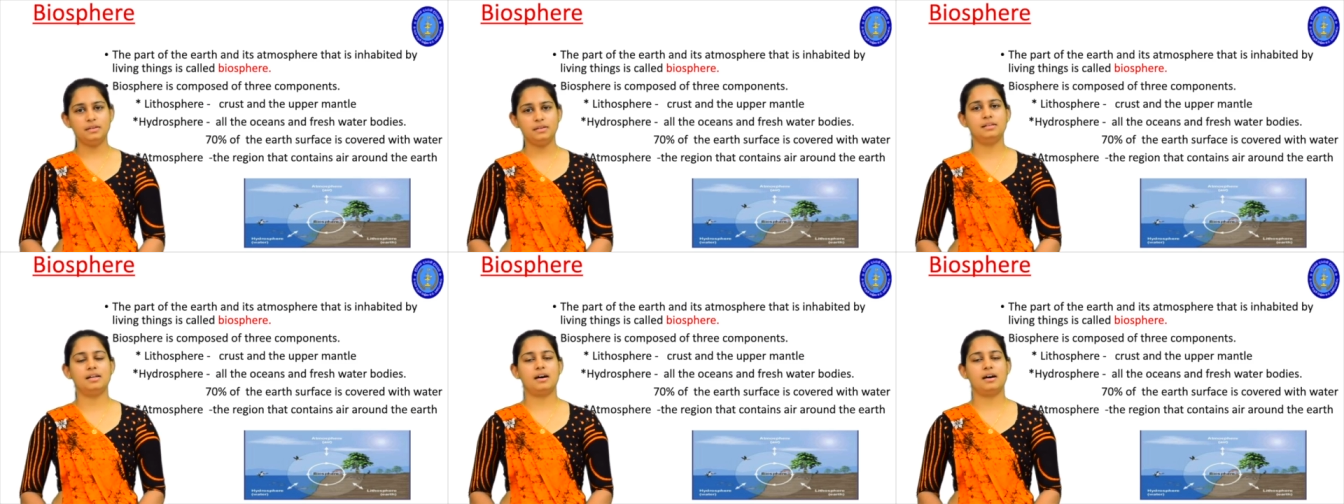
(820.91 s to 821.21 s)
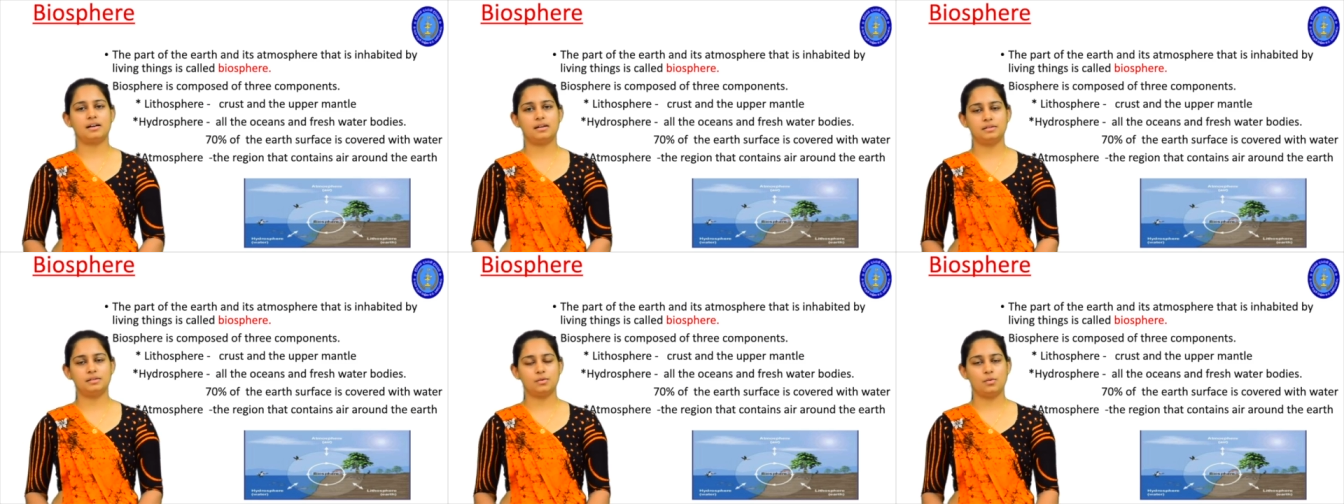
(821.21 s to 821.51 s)
there
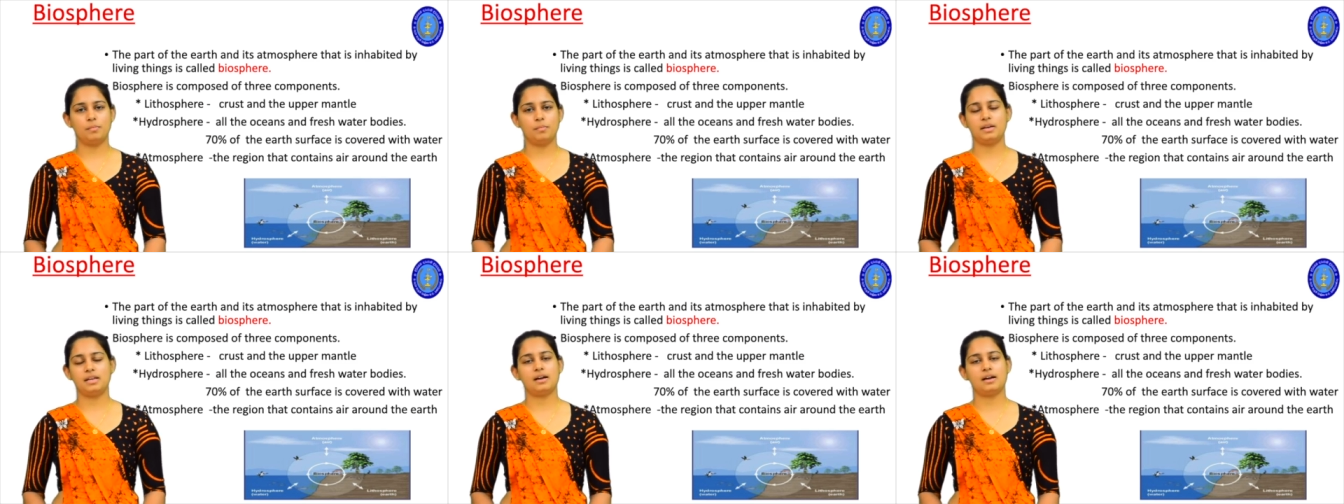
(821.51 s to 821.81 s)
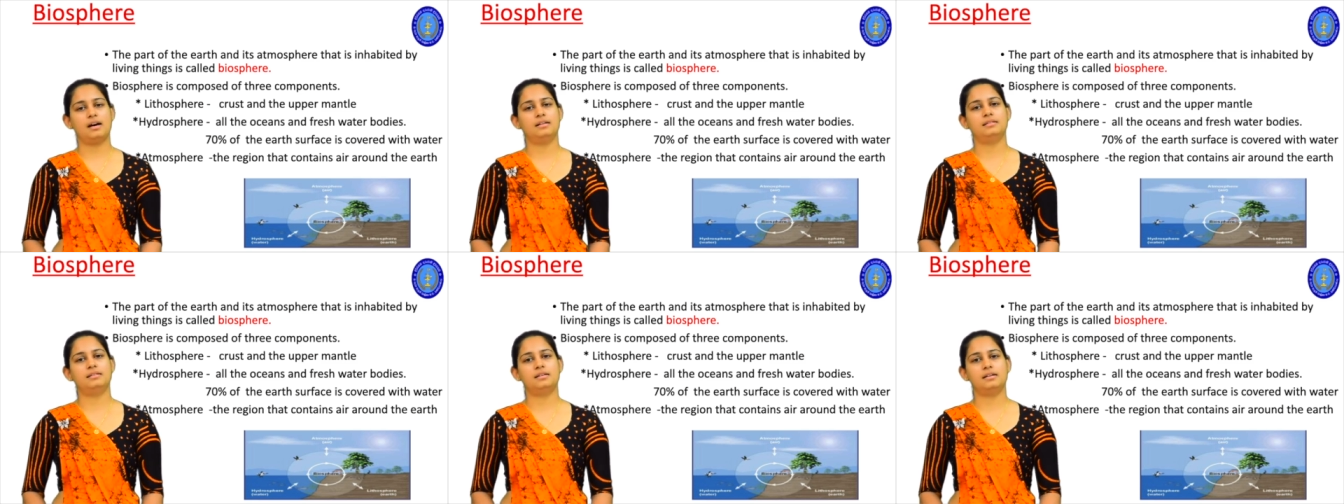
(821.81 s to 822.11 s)
are so many
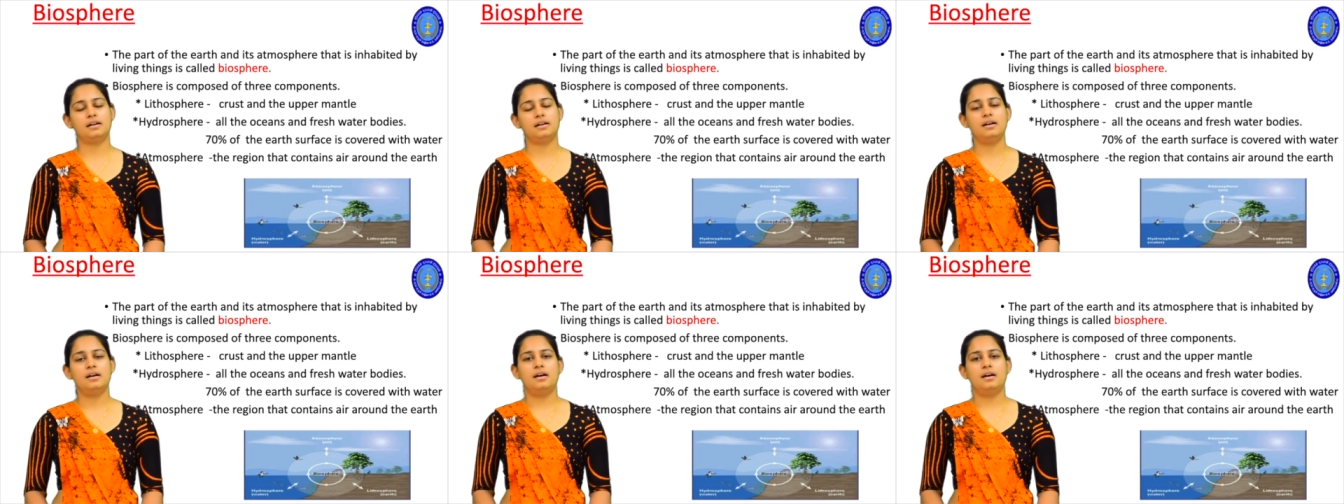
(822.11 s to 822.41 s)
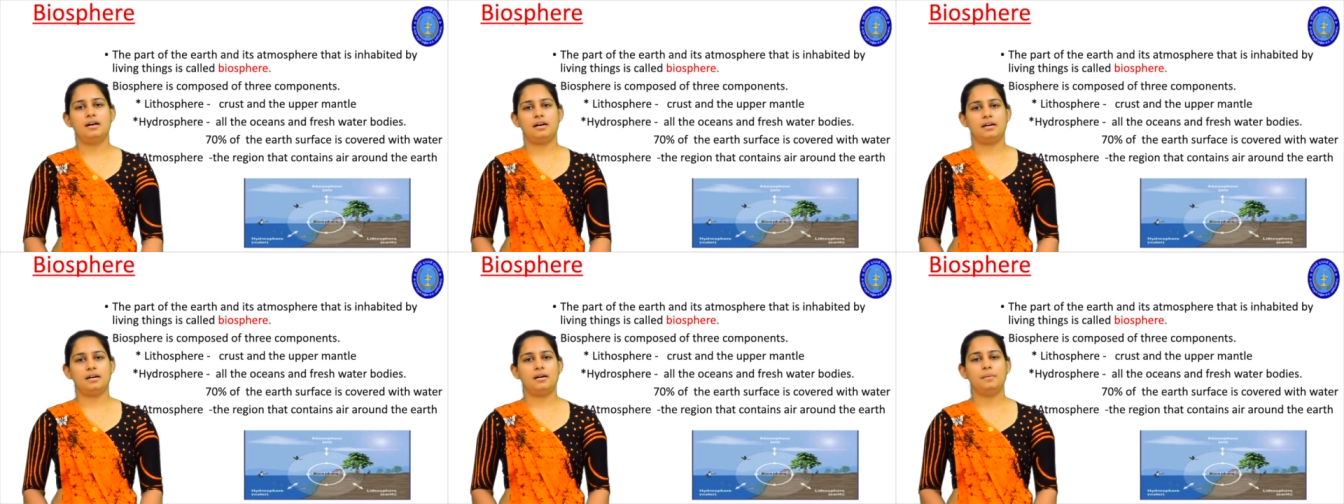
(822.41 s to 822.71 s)
other
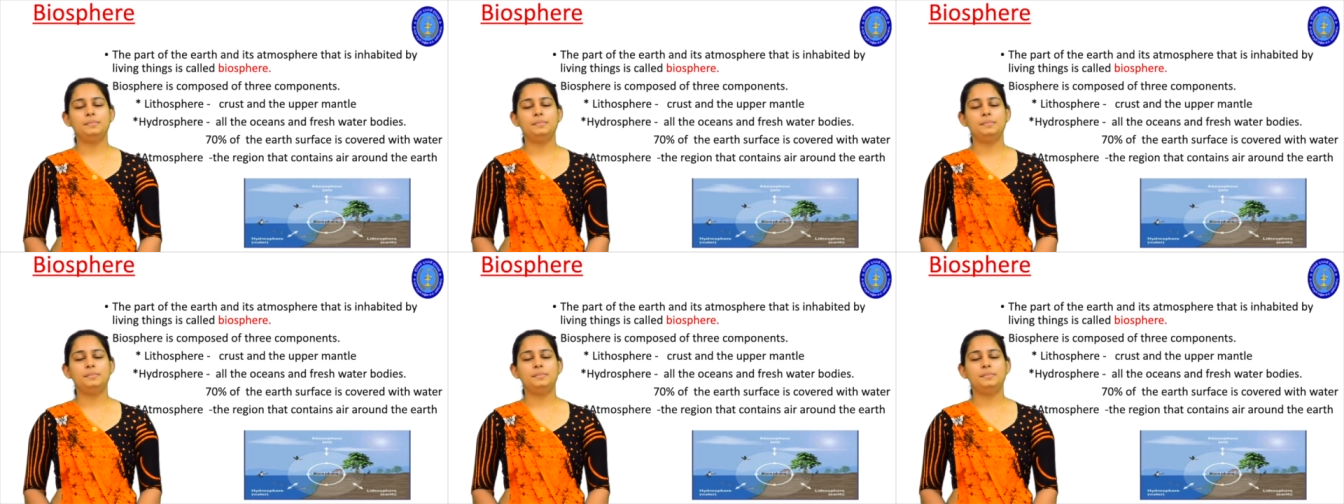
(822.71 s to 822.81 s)
uh,